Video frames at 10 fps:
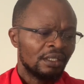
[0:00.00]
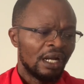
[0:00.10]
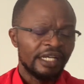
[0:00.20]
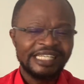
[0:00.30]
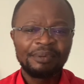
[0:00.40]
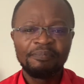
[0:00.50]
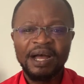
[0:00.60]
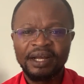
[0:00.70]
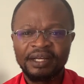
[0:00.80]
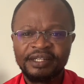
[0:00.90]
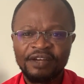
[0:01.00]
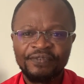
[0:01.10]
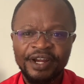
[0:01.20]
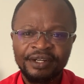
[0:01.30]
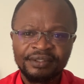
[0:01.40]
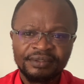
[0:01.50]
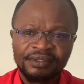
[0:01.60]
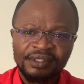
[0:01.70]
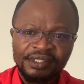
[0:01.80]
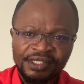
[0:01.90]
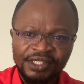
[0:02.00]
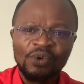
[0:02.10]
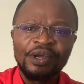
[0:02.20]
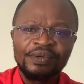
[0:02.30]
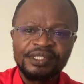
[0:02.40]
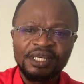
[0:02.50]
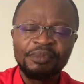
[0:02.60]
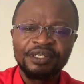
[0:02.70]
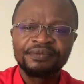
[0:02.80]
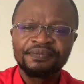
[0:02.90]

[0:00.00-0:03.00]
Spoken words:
I shall be back, dear friend. See you when you see me.